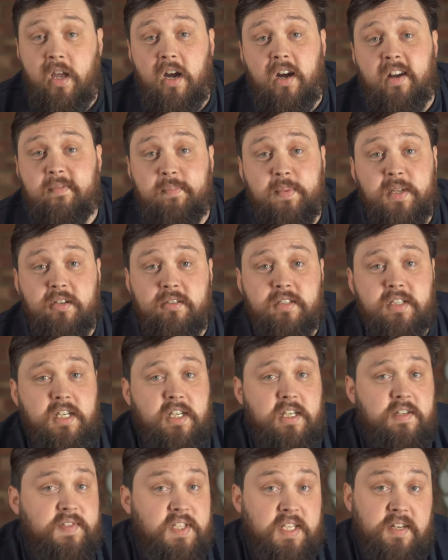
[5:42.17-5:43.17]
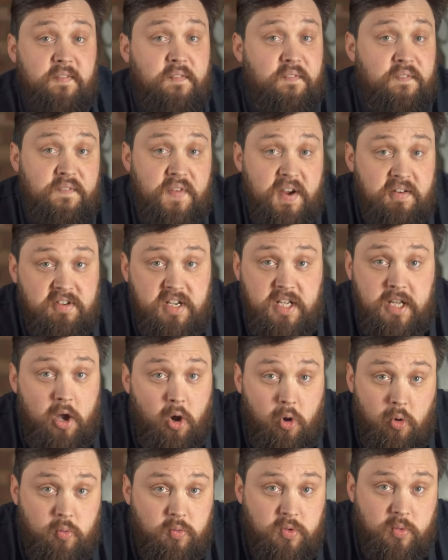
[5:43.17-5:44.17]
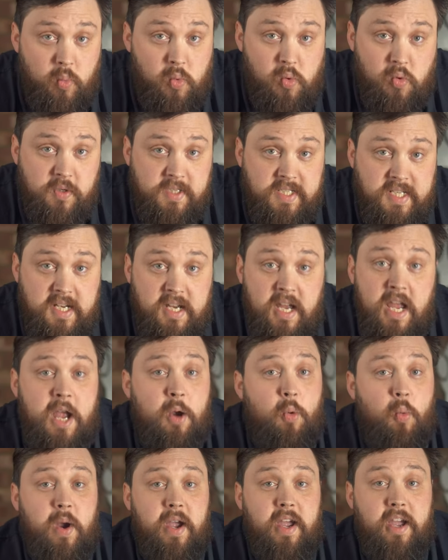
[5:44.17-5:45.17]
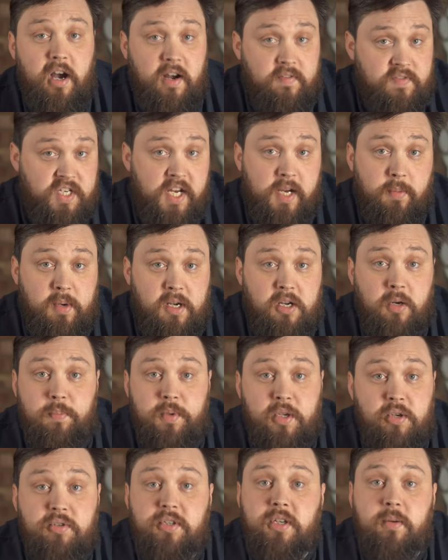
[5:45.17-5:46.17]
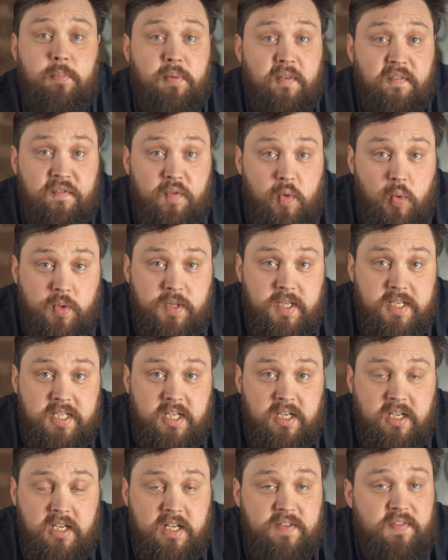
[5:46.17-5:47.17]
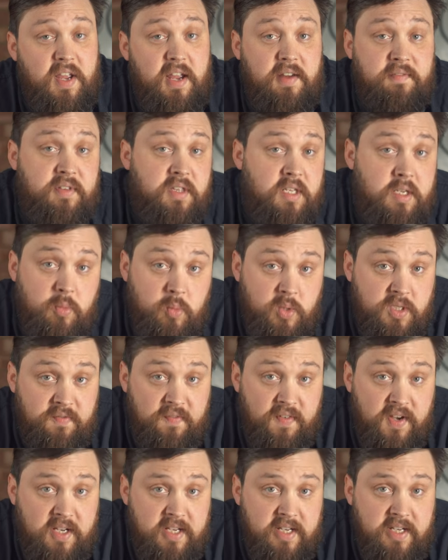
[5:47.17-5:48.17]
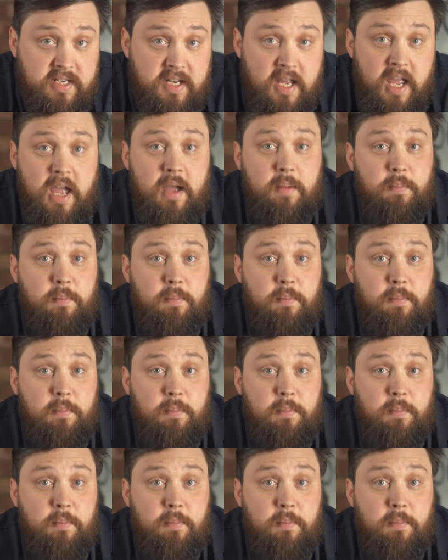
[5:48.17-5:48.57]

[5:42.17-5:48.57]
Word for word: I've been on dives in very cold water where I've checked my computer before the dive, everything was fine,